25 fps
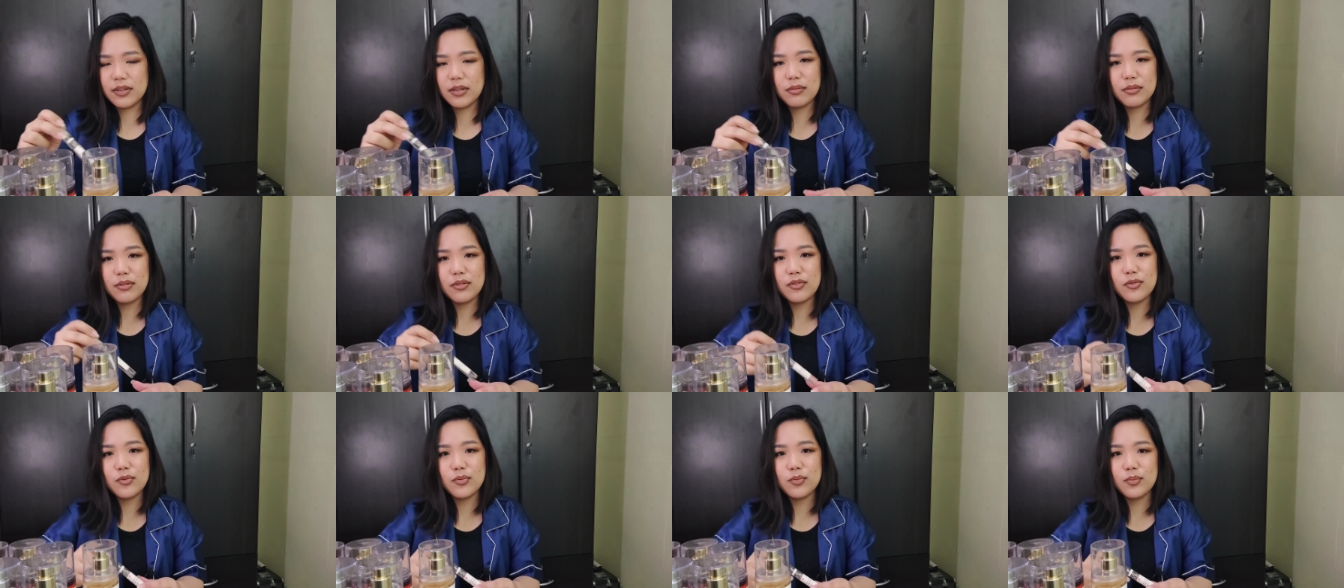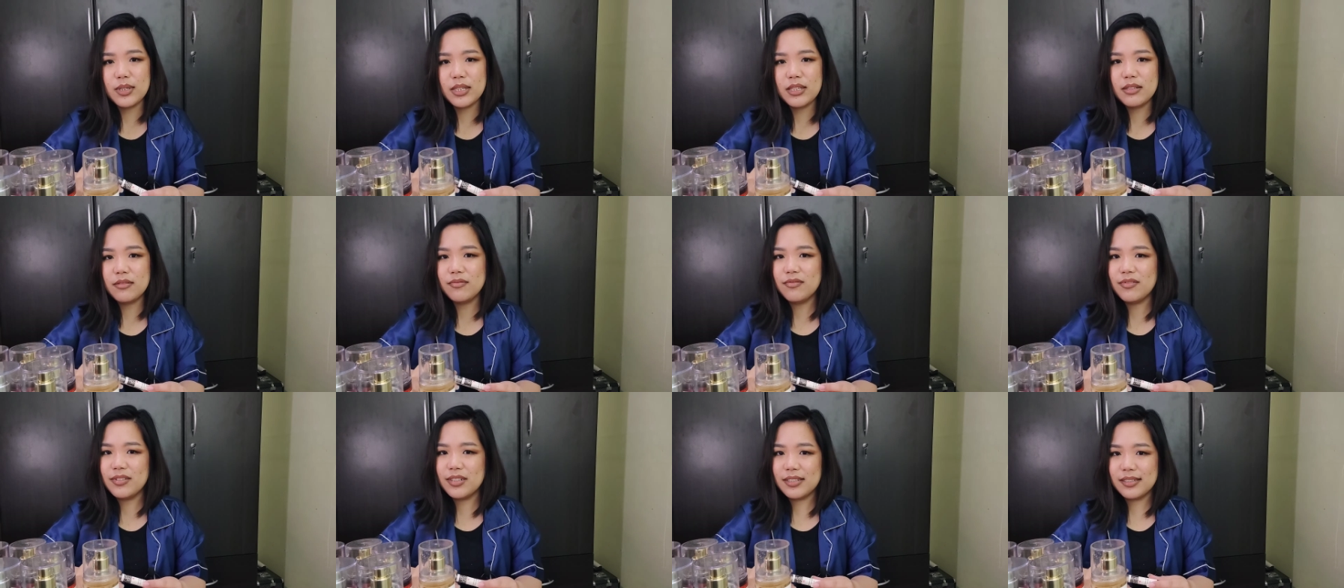a very
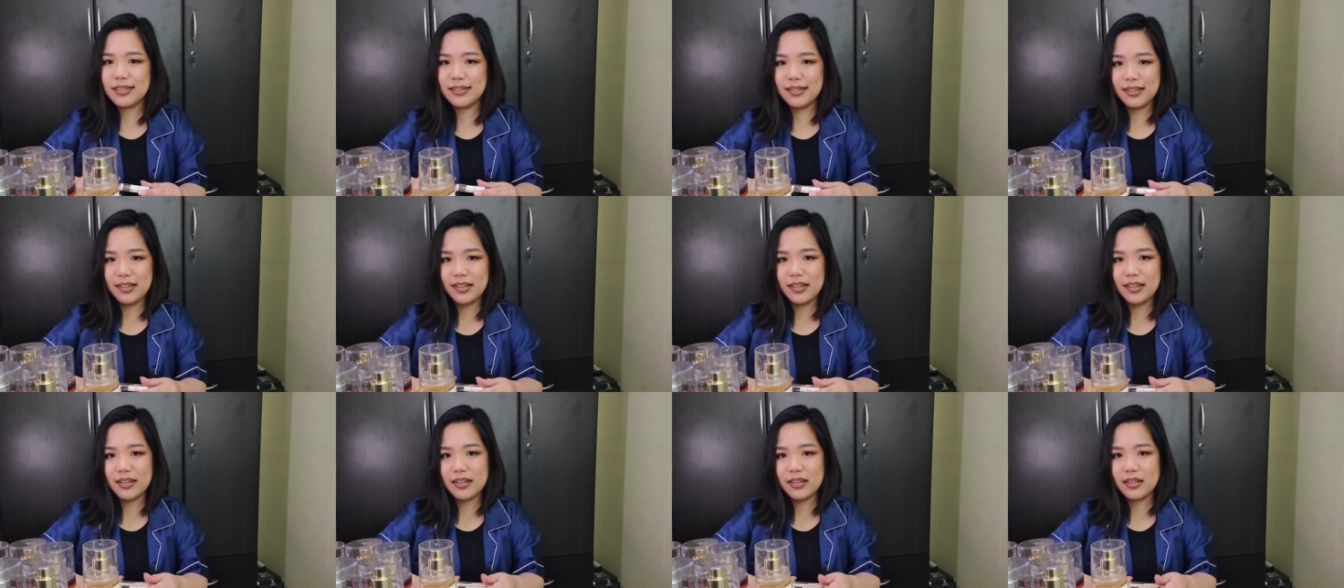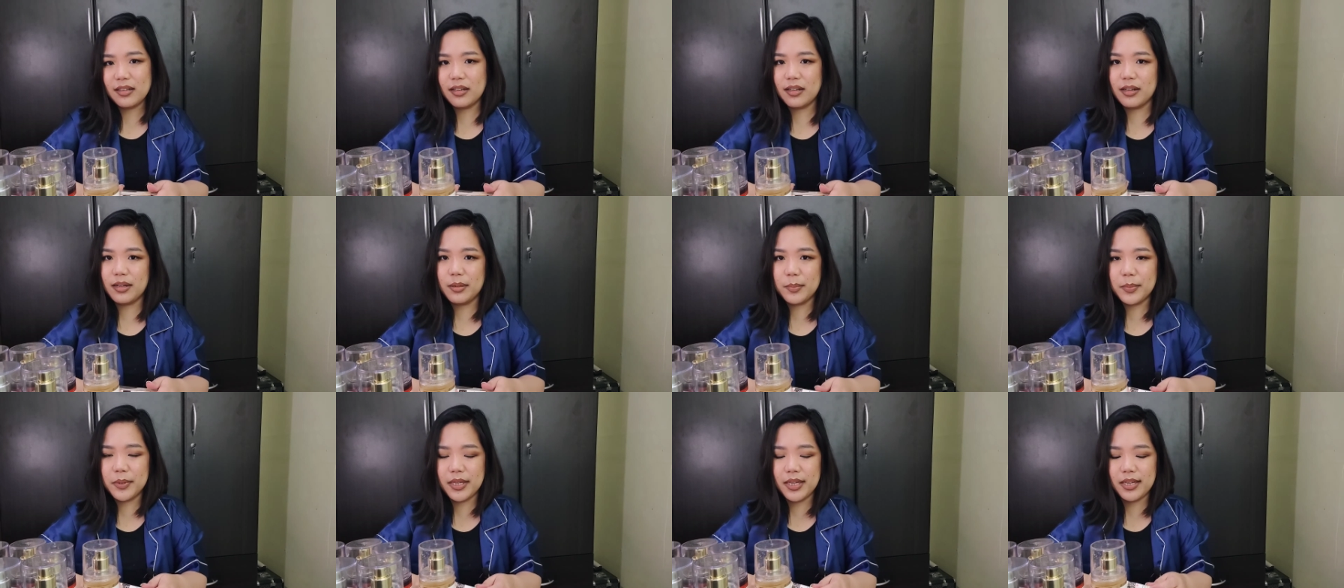sweet vanilla
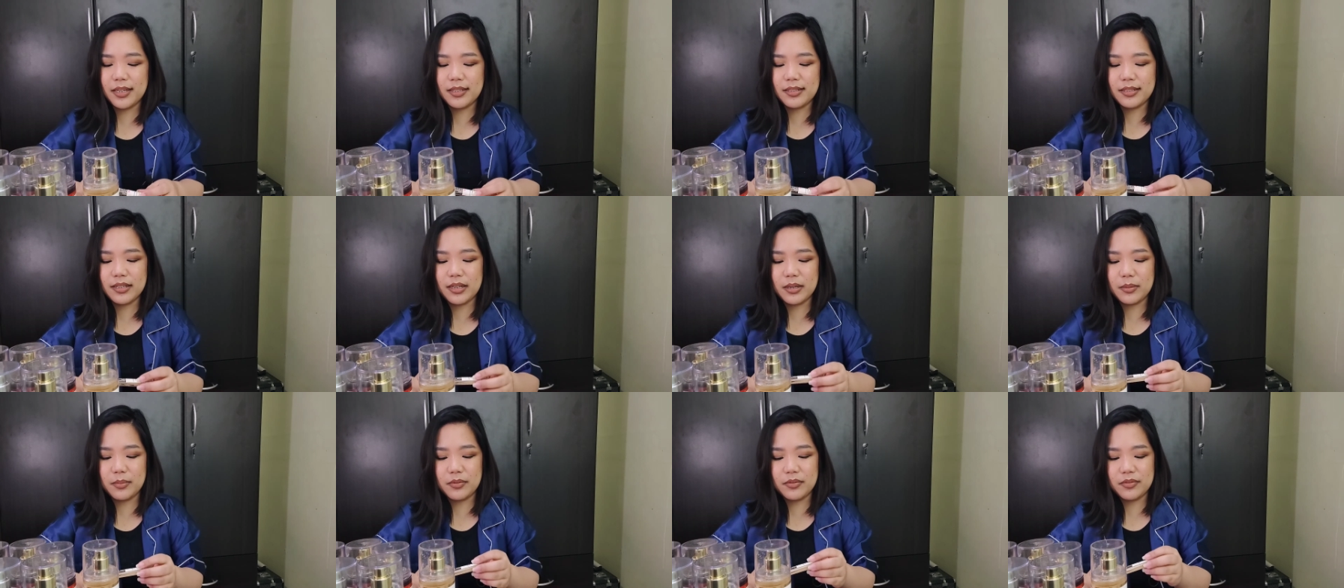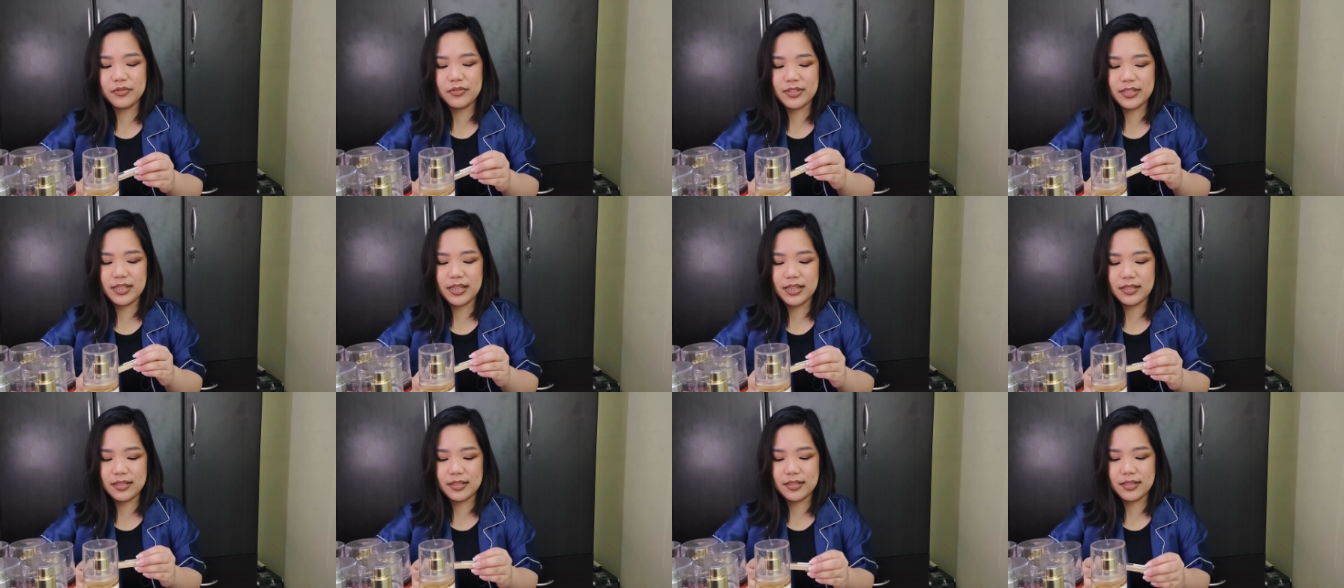cupcake type of
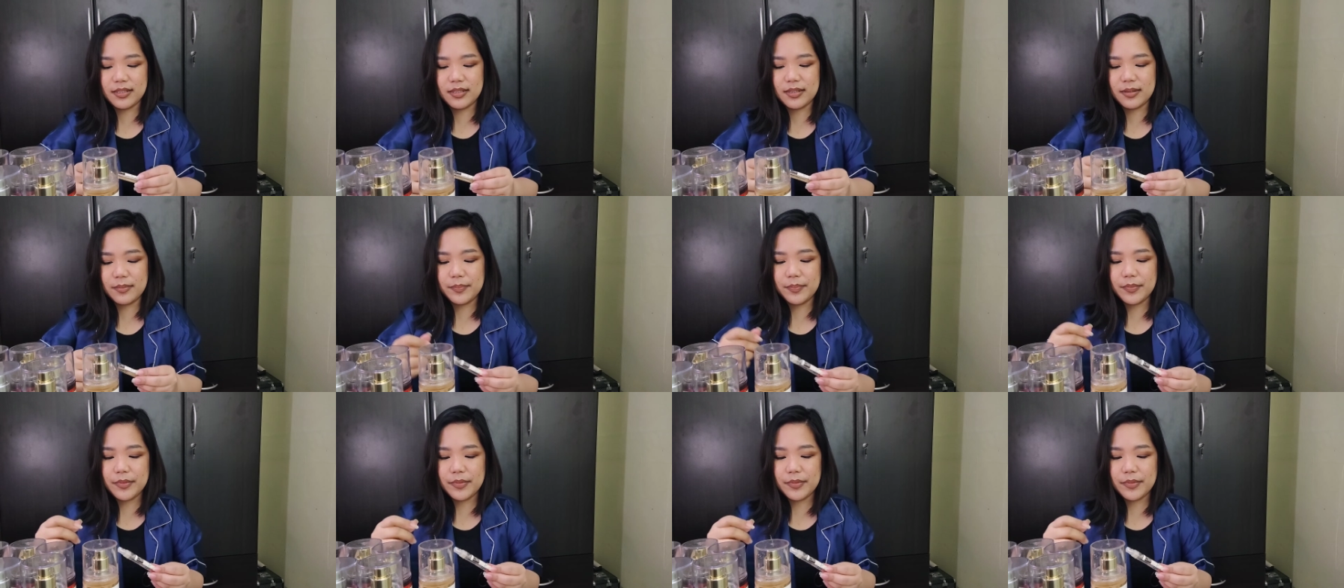scent.